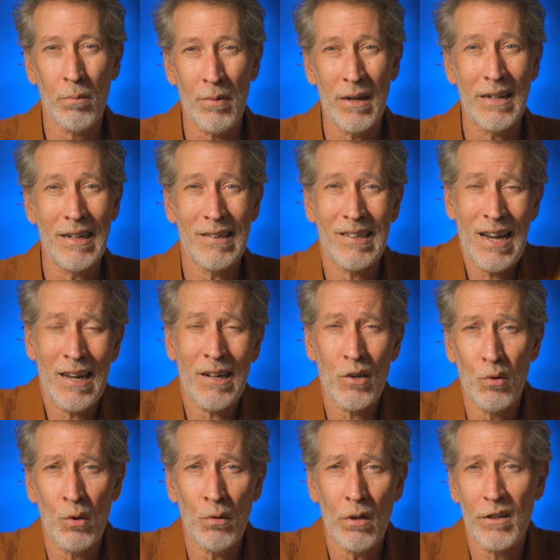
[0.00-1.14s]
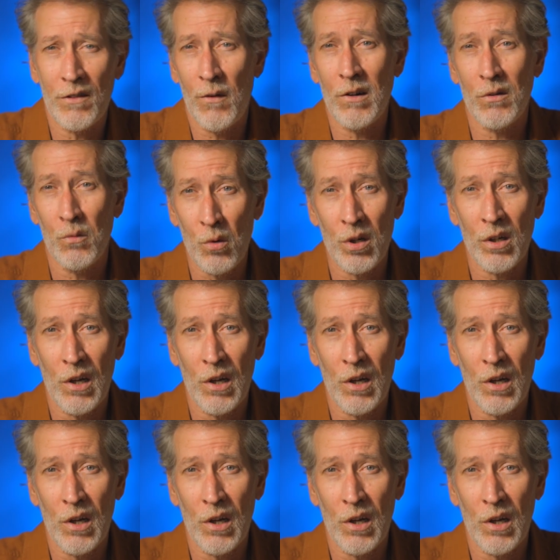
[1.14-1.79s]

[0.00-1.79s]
but it's kind of cool as far as a word